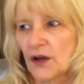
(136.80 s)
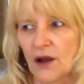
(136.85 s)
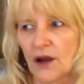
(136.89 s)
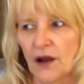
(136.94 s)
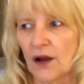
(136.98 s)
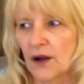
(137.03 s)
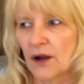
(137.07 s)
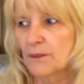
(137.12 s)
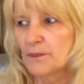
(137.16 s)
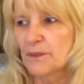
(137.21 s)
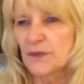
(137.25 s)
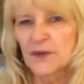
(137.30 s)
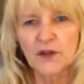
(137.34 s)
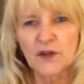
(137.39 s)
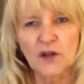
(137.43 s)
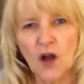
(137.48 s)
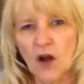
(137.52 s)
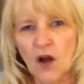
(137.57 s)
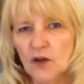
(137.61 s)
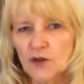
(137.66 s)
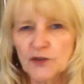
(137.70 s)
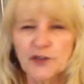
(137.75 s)
um, the
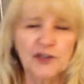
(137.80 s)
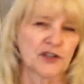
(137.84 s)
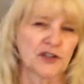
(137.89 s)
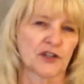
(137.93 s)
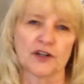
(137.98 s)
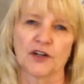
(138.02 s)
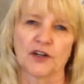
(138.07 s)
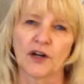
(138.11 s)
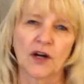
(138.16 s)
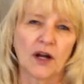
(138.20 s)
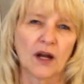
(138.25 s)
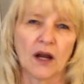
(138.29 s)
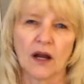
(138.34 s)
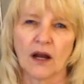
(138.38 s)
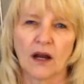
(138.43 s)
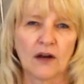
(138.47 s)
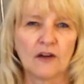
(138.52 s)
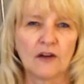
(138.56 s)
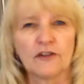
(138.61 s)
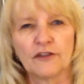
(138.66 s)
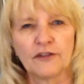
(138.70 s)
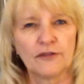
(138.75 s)
culture
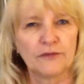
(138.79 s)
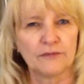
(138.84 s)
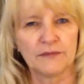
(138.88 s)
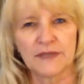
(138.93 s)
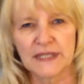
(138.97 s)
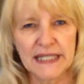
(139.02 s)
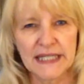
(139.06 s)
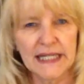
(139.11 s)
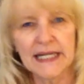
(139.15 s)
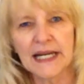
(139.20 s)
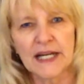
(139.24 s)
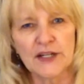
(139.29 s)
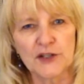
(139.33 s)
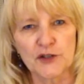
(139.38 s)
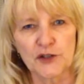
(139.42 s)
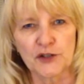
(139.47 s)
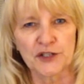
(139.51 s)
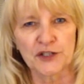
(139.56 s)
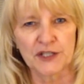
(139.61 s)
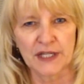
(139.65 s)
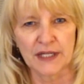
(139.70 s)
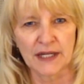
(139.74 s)
of
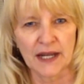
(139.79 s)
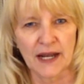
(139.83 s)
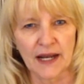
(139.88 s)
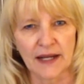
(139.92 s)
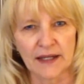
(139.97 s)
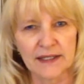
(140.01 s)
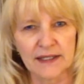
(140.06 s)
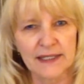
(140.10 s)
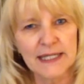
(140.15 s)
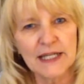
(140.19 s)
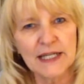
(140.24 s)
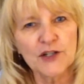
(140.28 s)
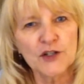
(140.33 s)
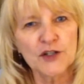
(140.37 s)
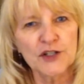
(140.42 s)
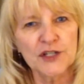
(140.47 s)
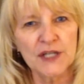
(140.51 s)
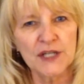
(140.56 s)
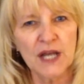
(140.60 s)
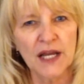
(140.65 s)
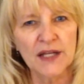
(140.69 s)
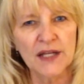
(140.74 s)
teenagers today, seniors
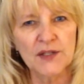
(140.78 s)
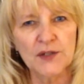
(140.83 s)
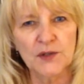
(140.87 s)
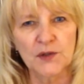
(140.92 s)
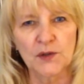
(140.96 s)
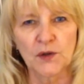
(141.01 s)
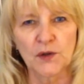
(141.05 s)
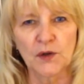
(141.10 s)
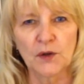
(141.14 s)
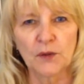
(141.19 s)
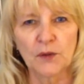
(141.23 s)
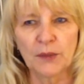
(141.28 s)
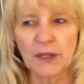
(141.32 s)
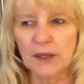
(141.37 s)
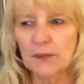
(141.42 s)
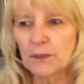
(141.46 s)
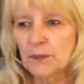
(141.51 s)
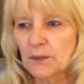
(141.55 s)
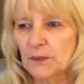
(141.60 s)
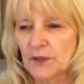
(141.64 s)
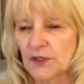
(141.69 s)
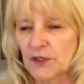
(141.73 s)
in high school,
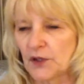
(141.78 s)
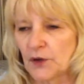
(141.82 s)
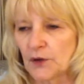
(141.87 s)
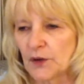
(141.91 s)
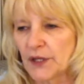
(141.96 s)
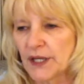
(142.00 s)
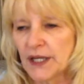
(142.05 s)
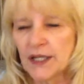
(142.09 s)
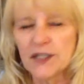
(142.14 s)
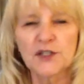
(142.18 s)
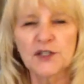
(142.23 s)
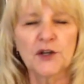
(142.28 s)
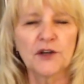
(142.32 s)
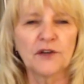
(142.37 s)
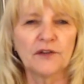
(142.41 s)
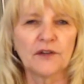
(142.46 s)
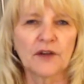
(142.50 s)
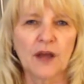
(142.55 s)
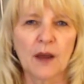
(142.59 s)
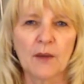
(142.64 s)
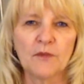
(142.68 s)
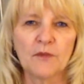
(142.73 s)
people, you know, kids who've
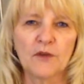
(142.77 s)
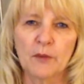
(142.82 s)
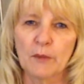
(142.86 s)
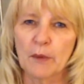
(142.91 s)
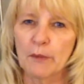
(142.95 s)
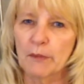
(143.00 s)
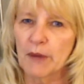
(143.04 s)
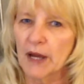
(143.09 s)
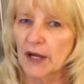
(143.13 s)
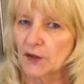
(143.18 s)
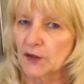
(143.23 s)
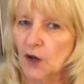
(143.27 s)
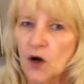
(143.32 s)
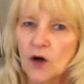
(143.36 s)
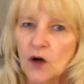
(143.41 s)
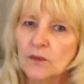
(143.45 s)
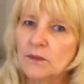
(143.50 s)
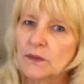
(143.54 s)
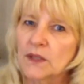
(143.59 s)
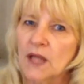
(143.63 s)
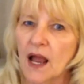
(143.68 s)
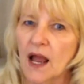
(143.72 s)
come from a bad
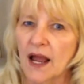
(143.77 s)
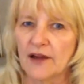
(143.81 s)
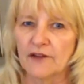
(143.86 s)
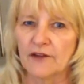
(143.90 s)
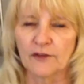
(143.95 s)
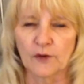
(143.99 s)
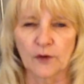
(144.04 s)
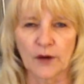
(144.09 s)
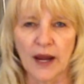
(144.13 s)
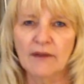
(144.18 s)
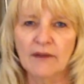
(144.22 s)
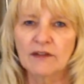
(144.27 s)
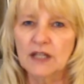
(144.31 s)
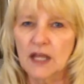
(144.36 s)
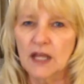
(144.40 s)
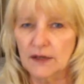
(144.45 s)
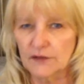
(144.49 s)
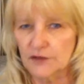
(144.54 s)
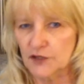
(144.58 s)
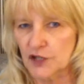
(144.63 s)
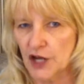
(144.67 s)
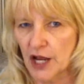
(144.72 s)
home life or have a lot
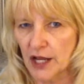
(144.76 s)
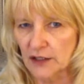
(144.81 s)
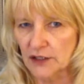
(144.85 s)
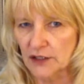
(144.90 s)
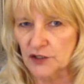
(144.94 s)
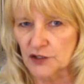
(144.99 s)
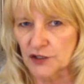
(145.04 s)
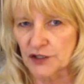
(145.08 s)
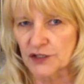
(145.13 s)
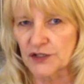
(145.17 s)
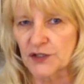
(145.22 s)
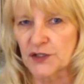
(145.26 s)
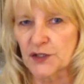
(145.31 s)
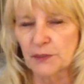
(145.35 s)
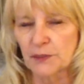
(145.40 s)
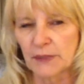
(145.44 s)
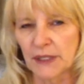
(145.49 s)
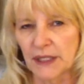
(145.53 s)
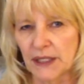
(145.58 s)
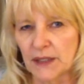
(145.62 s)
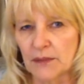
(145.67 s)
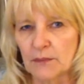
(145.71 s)
of challenges to
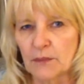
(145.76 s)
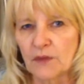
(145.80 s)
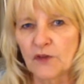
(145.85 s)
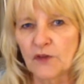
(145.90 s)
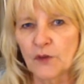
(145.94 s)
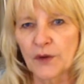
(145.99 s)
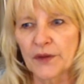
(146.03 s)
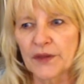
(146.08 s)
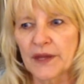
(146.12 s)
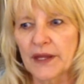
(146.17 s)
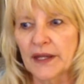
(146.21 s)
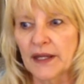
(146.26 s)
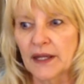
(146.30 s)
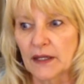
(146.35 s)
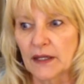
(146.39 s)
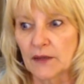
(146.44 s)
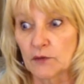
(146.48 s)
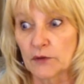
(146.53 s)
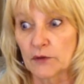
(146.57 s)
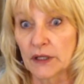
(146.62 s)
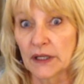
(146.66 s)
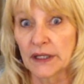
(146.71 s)
meet before they
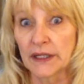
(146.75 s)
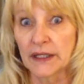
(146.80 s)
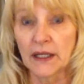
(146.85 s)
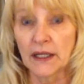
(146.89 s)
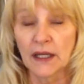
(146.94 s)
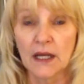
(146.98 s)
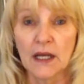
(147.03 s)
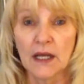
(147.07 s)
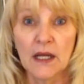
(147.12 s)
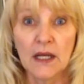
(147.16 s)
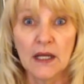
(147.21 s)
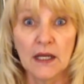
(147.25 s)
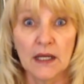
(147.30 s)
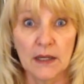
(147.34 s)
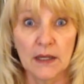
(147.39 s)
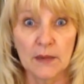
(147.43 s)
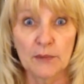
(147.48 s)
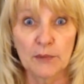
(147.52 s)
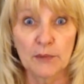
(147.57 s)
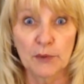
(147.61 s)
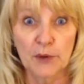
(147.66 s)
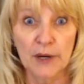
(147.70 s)
can really
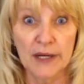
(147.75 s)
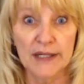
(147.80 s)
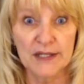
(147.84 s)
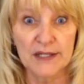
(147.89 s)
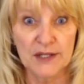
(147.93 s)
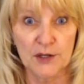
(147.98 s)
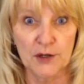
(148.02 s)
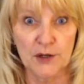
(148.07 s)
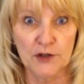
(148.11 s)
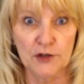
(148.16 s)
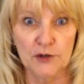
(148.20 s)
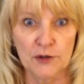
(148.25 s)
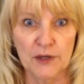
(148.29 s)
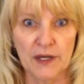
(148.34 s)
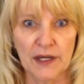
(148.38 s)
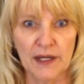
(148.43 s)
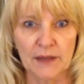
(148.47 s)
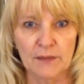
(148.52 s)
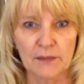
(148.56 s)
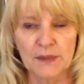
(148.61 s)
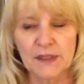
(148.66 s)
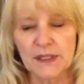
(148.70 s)
embrace their
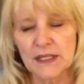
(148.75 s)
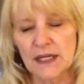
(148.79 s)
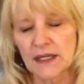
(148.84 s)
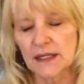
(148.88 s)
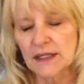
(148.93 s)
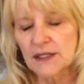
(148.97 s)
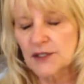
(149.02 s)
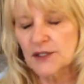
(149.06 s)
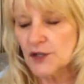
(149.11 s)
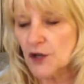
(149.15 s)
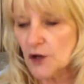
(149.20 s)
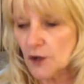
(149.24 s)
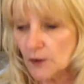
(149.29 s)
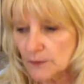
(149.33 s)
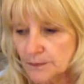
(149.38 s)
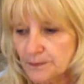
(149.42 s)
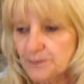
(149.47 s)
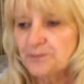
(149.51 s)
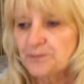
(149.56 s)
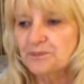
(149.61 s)
dreams. And so